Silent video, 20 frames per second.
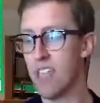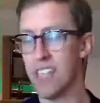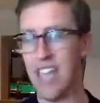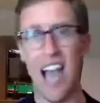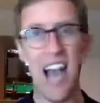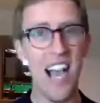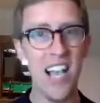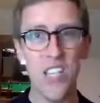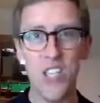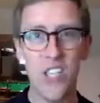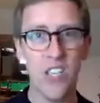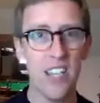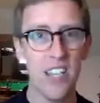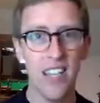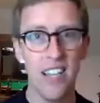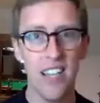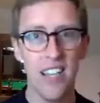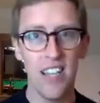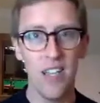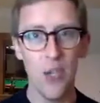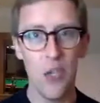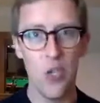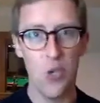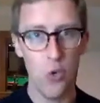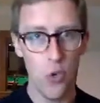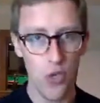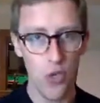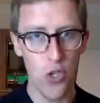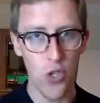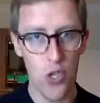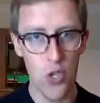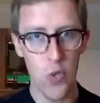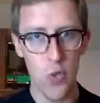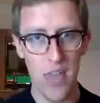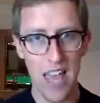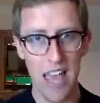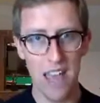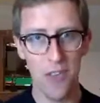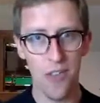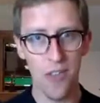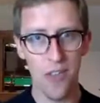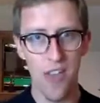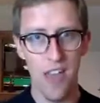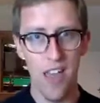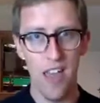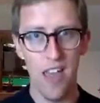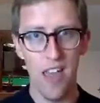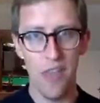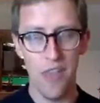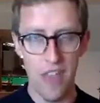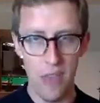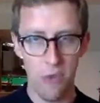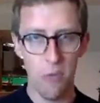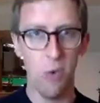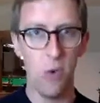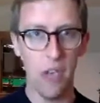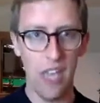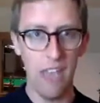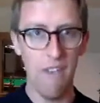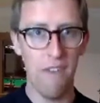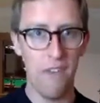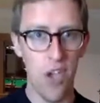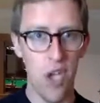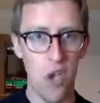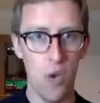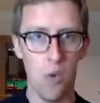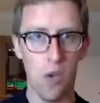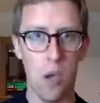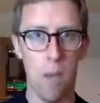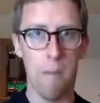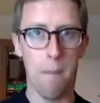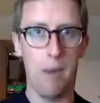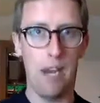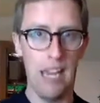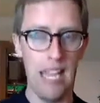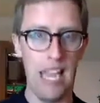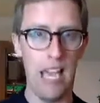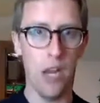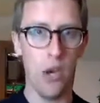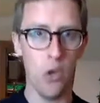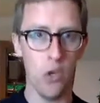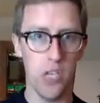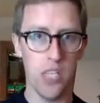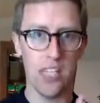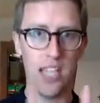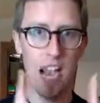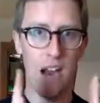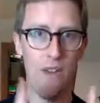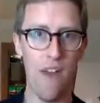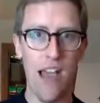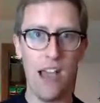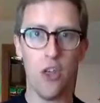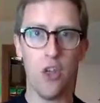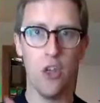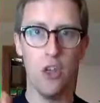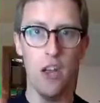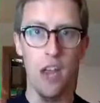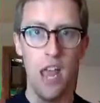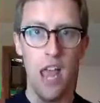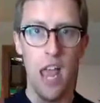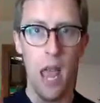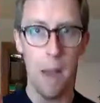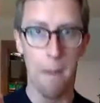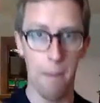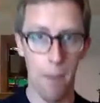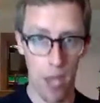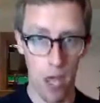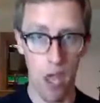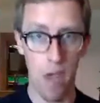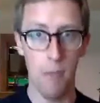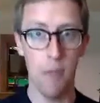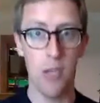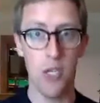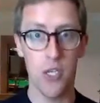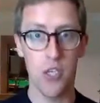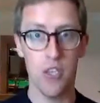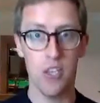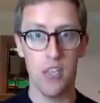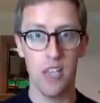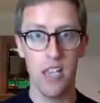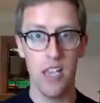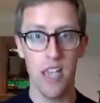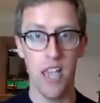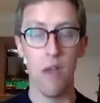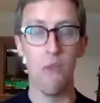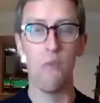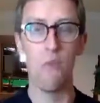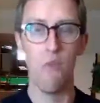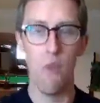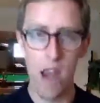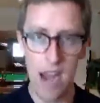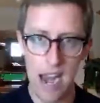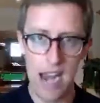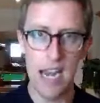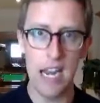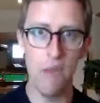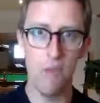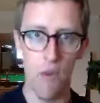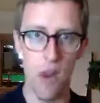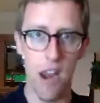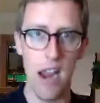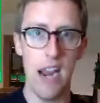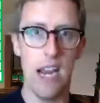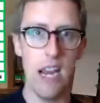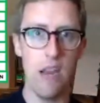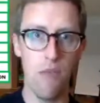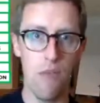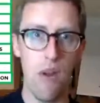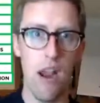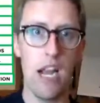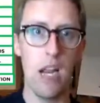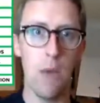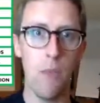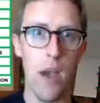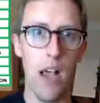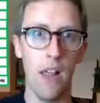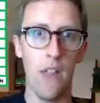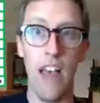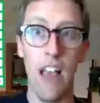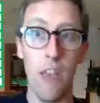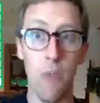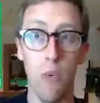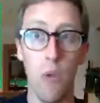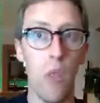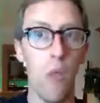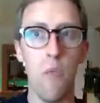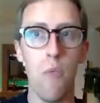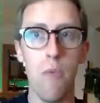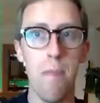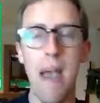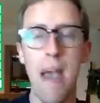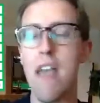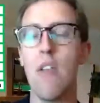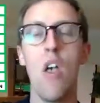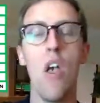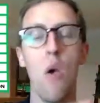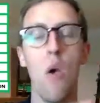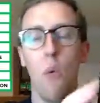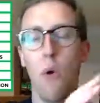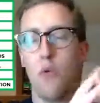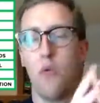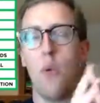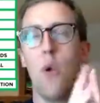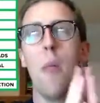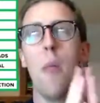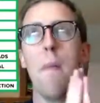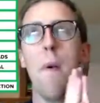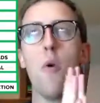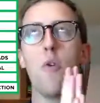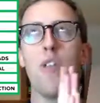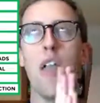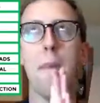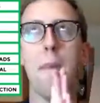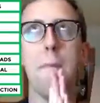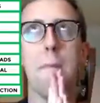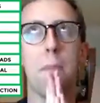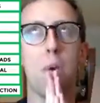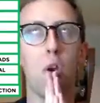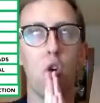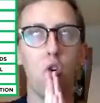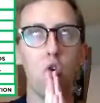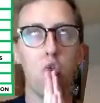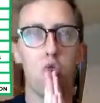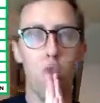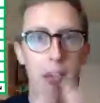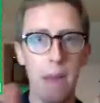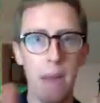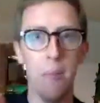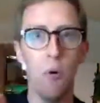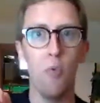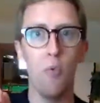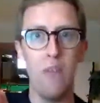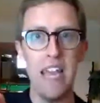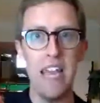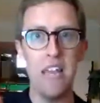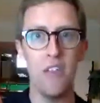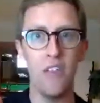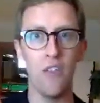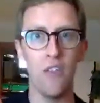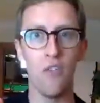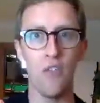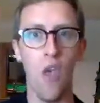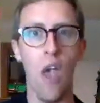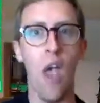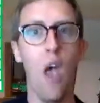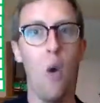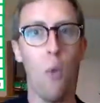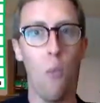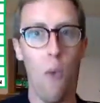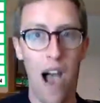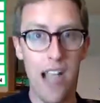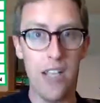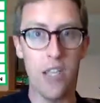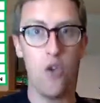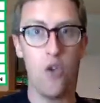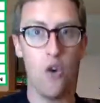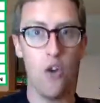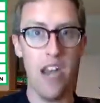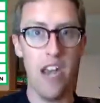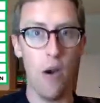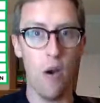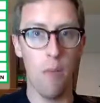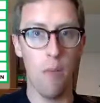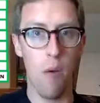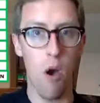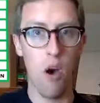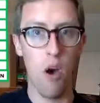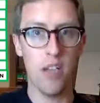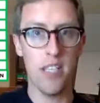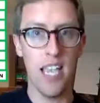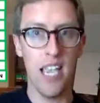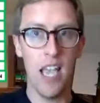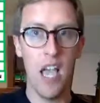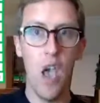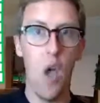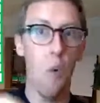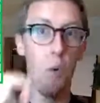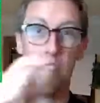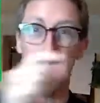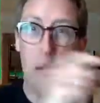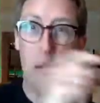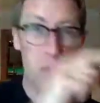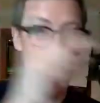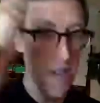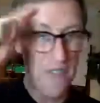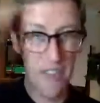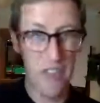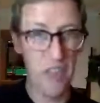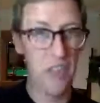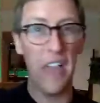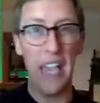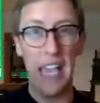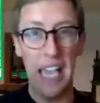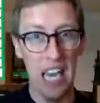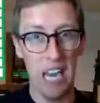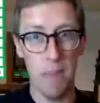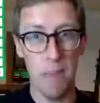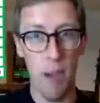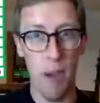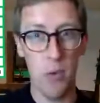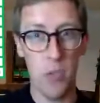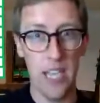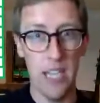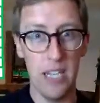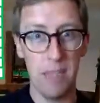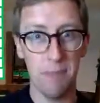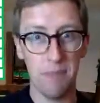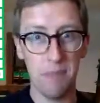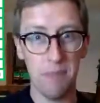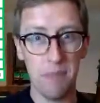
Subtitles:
Guys, you can do this. This will give you complete and utter direction and purpose It really, really, really will. And that's one of the best, well, that's one of the most incredible reasons why to join network marketing without you even thinking about it.